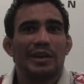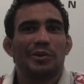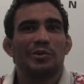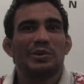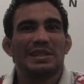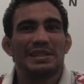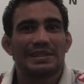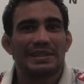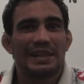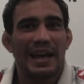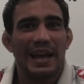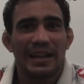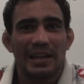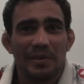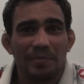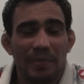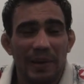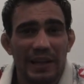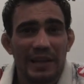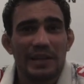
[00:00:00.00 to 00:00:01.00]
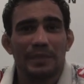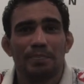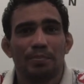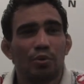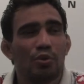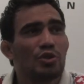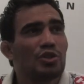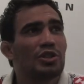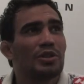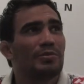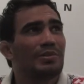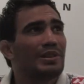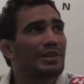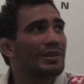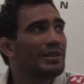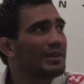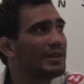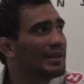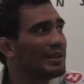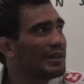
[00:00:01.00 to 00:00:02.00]
We stand up and he pushing
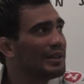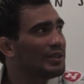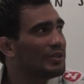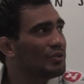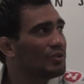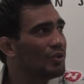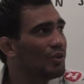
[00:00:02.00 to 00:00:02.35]
me.